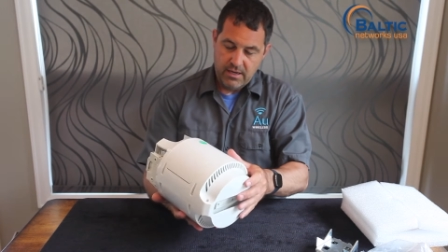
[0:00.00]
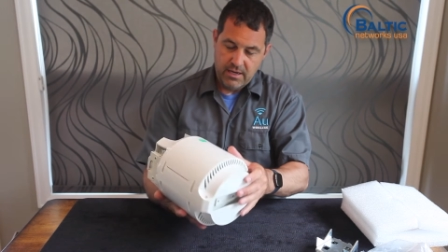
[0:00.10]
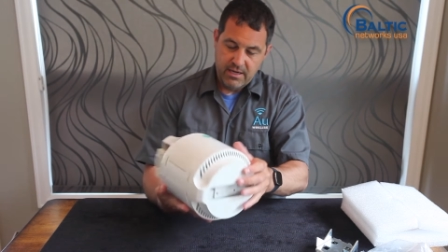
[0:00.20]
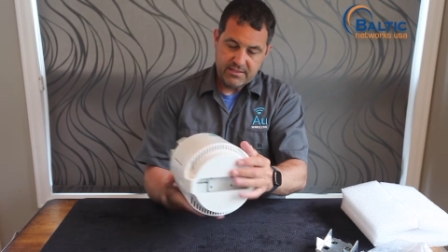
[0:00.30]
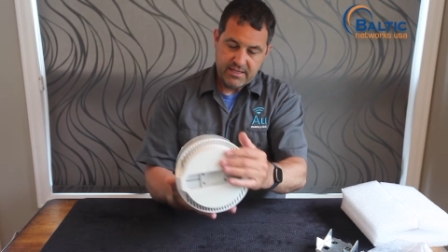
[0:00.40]

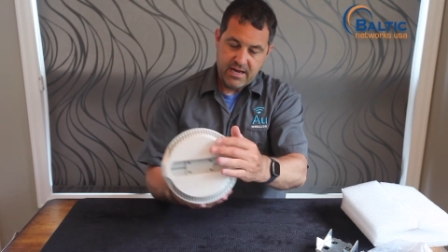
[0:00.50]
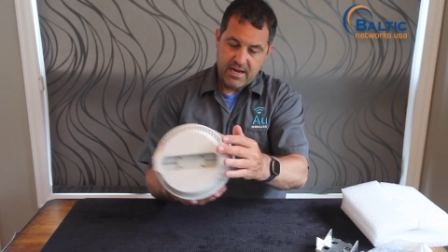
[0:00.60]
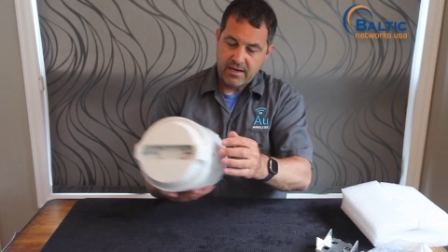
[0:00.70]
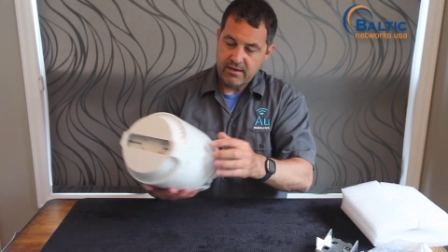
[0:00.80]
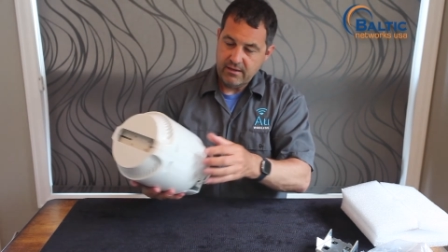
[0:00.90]
And it's
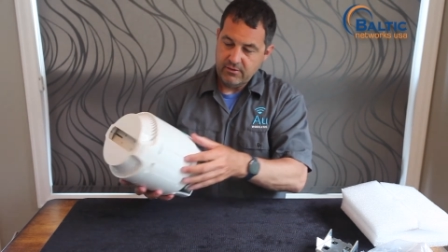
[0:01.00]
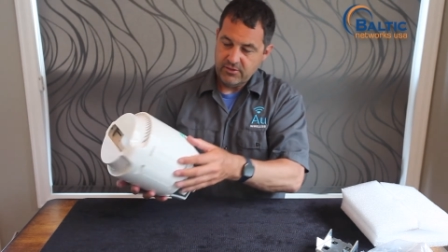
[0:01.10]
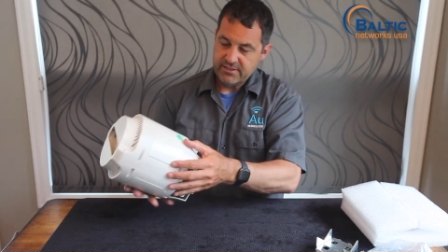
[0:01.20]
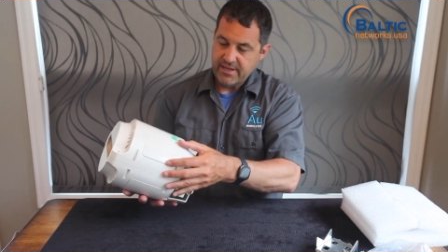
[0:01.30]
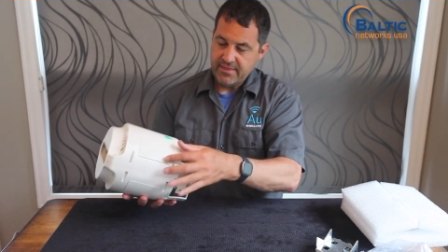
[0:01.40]
got,
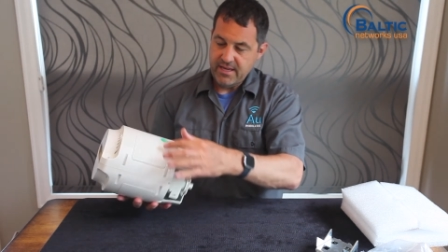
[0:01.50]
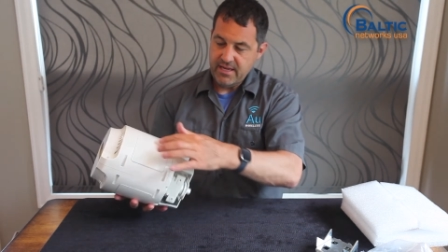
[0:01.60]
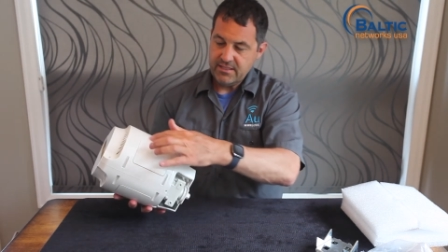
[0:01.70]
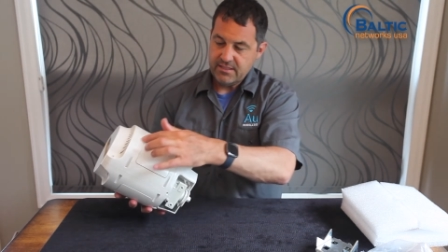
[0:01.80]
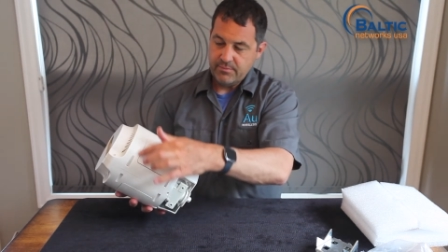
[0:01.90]
looks like
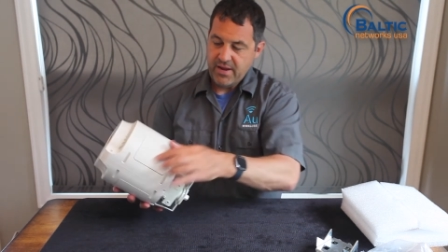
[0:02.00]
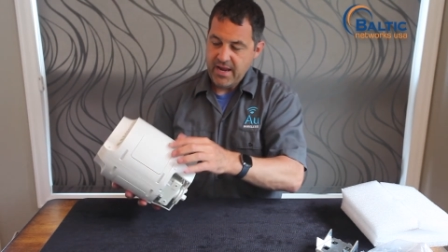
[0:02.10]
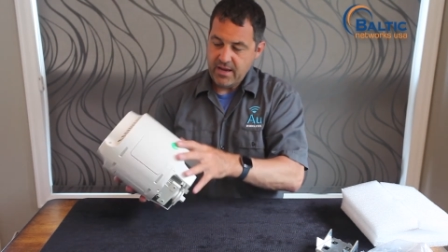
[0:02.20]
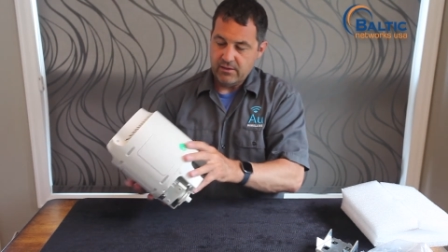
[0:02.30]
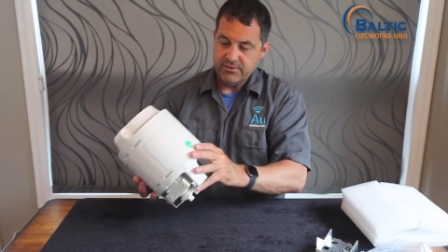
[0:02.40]
these
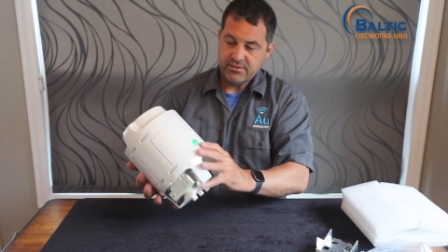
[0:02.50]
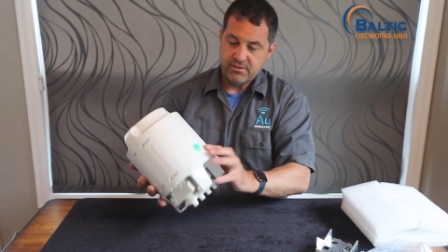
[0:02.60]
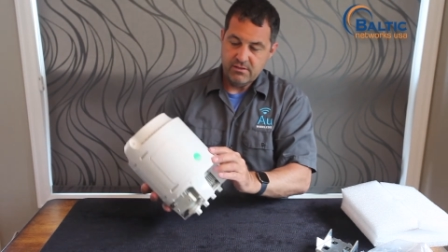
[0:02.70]
panels